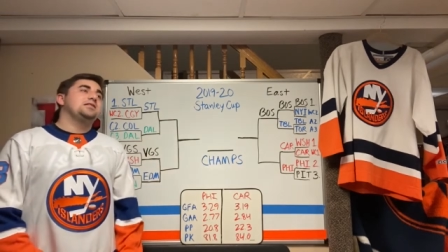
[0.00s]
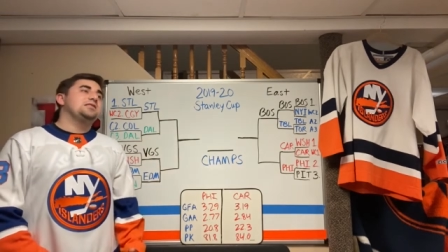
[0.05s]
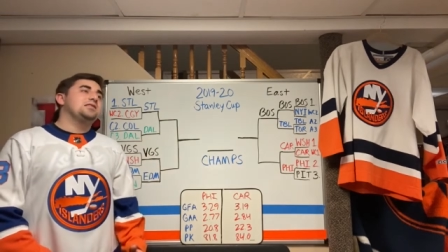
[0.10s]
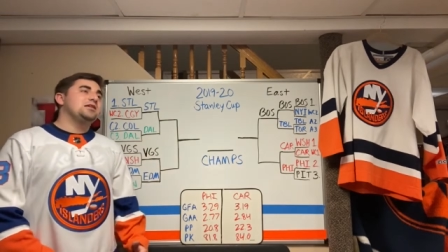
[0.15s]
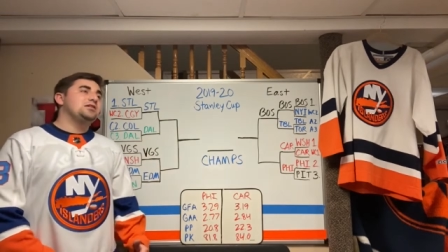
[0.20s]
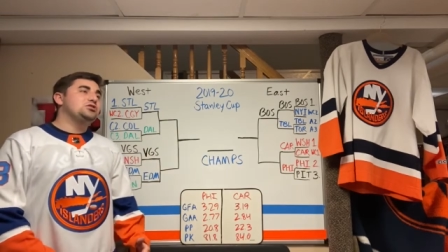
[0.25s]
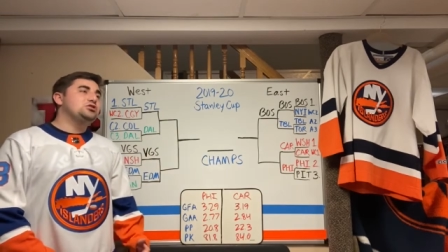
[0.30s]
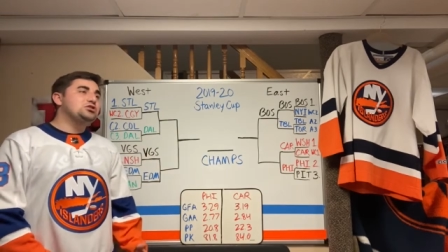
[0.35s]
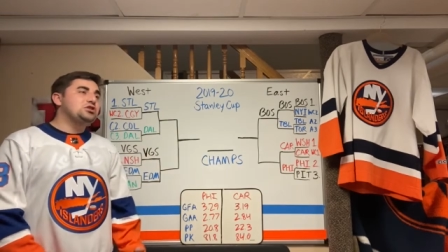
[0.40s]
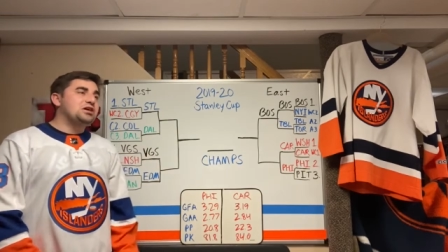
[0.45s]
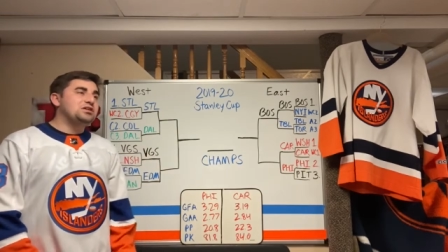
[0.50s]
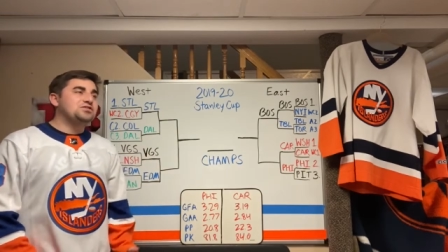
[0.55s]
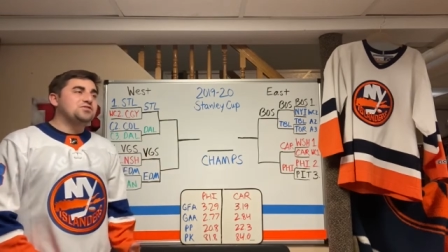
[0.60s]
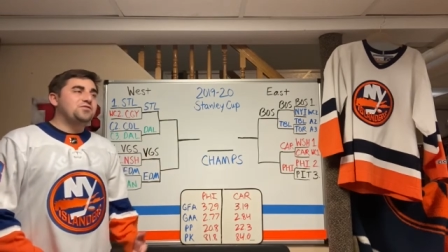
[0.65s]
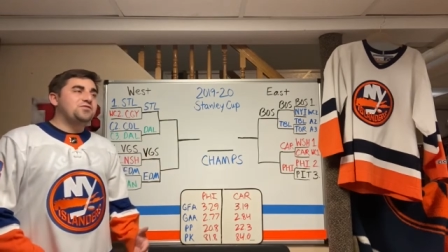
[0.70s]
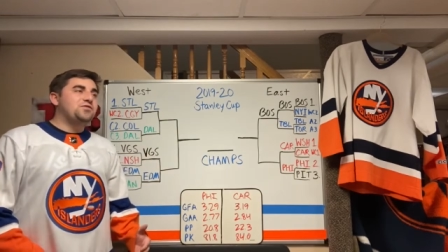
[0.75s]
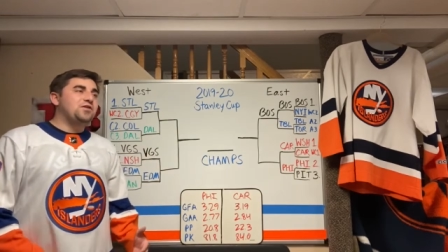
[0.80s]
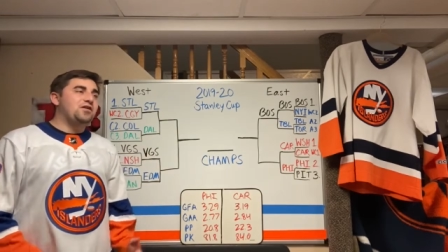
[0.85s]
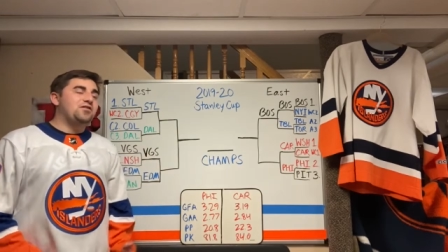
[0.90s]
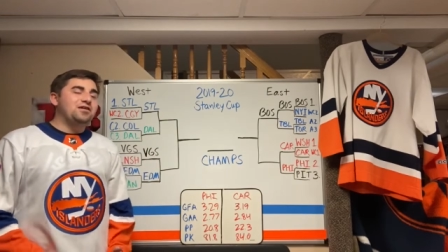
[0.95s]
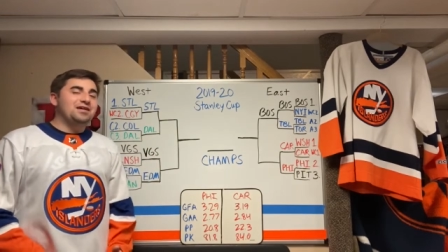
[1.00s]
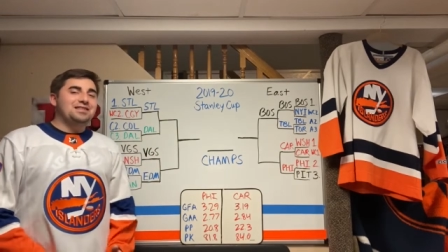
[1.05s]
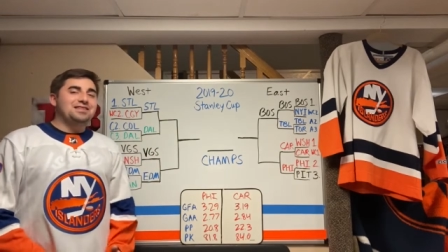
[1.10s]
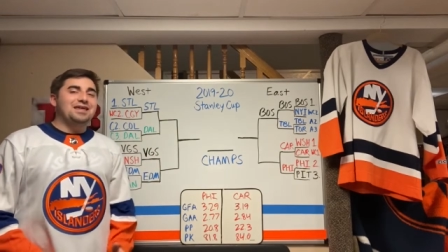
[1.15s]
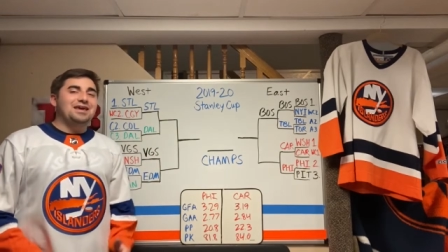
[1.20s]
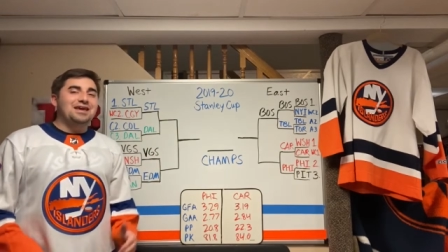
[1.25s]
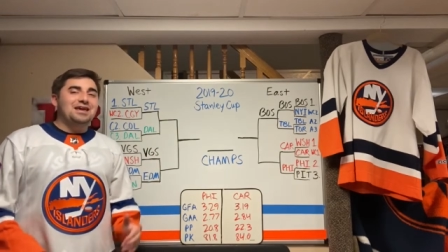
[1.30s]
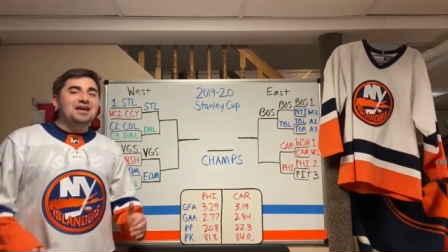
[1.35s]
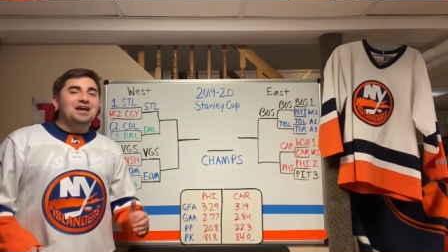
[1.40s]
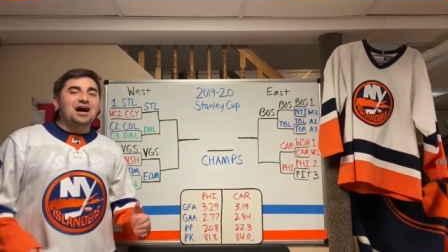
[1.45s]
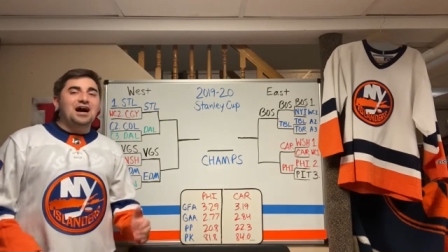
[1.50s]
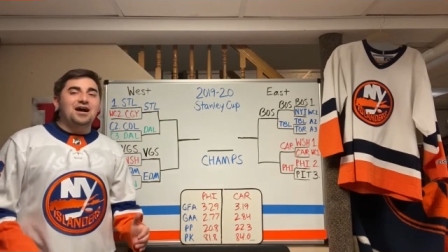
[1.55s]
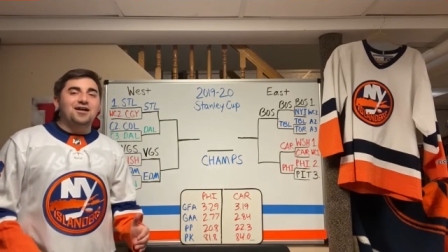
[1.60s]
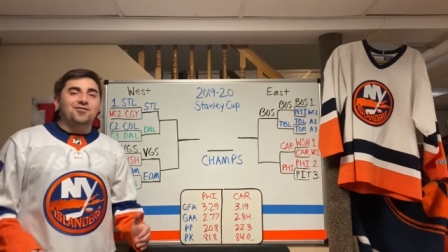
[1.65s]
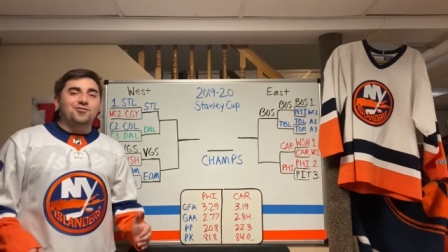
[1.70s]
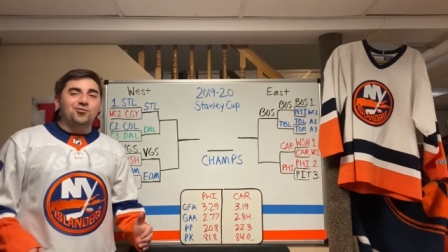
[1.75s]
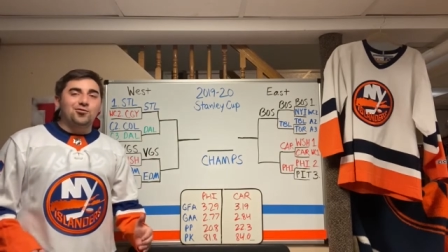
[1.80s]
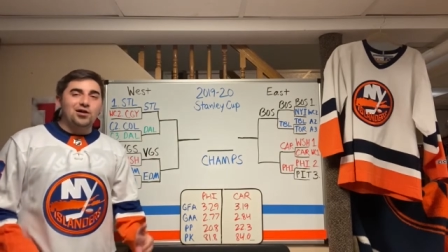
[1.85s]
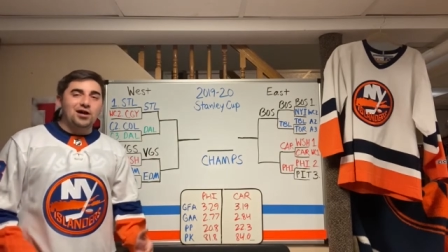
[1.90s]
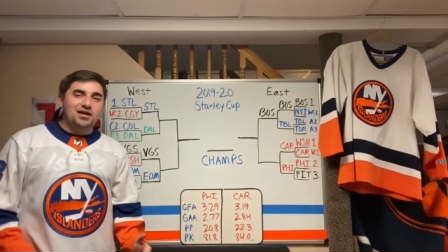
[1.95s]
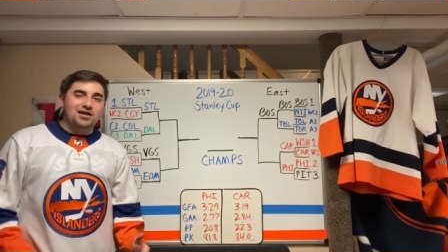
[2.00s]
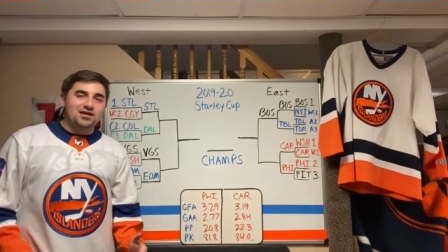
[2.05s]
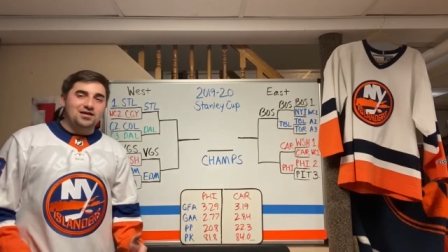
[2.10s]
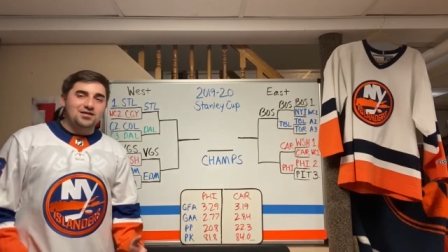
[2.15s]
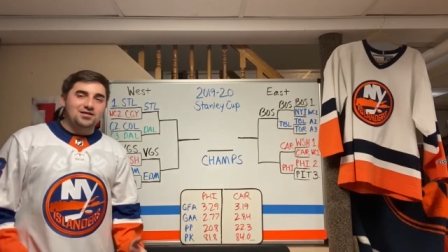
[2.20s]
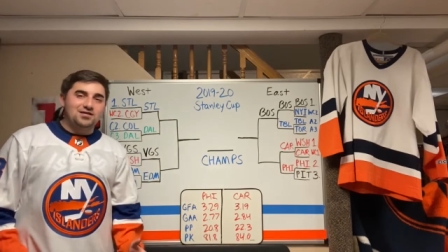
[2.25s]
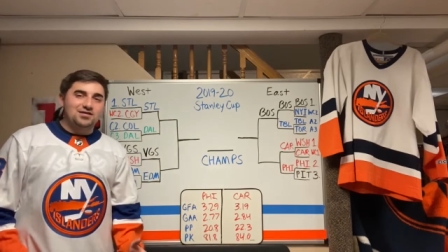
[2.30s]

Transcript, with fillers: They just felt like they got right.